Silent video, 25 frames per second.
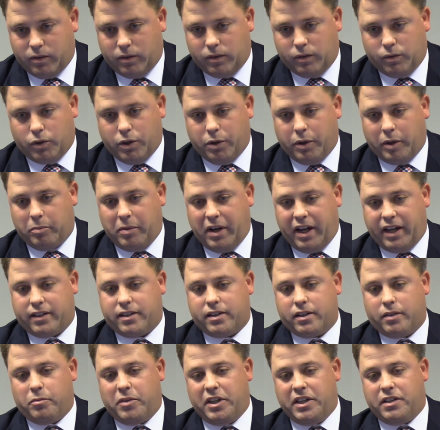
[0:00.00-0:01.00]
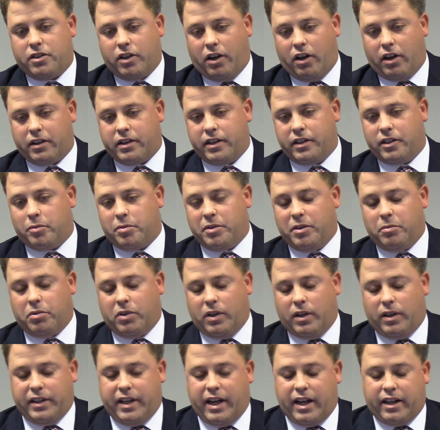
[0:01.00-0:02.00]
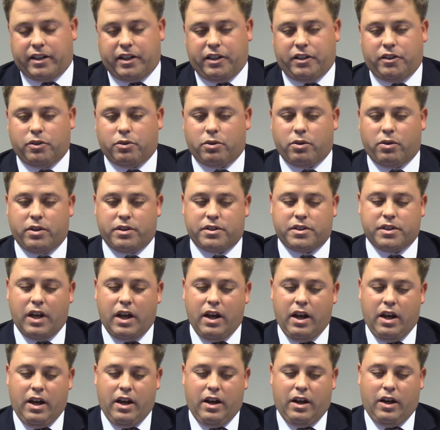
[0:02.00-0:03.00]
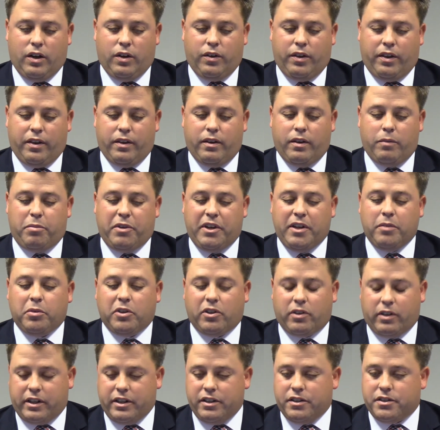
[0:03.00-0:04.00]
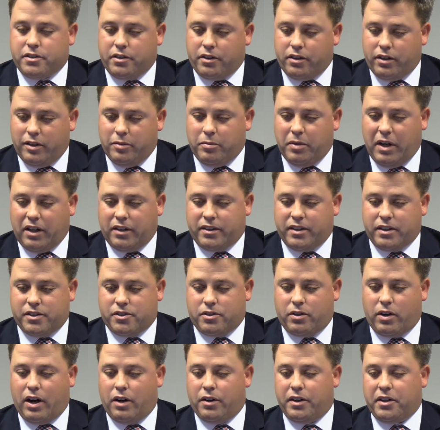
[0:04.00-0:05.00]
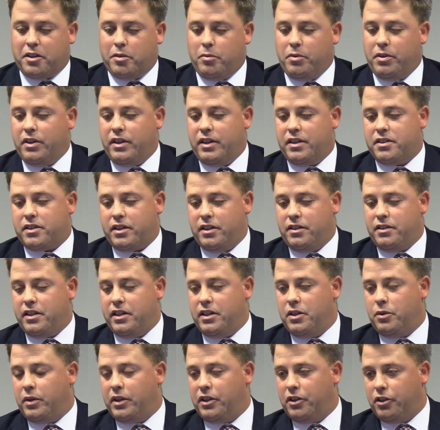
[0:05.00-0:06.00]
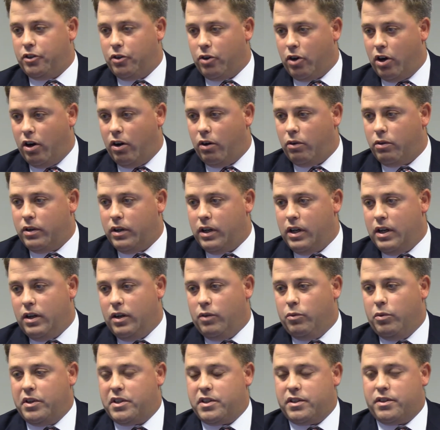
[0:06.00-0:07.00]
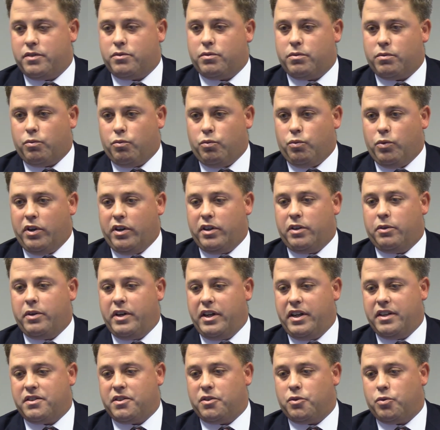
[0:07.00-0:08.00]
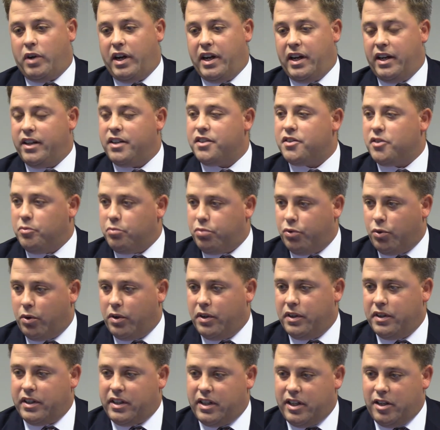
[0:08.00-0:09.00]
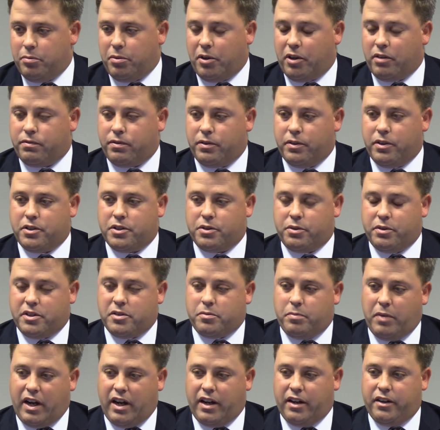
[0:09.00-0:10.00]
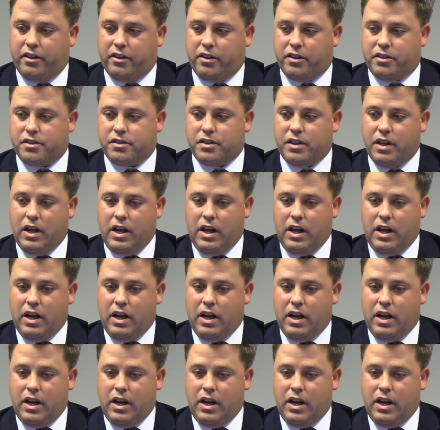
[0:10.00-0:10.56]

going back to me talking to people while knocking doors, people are concerned about the surrounding communities continuing to grow, which is one of the reasons why it is important to keep our first responders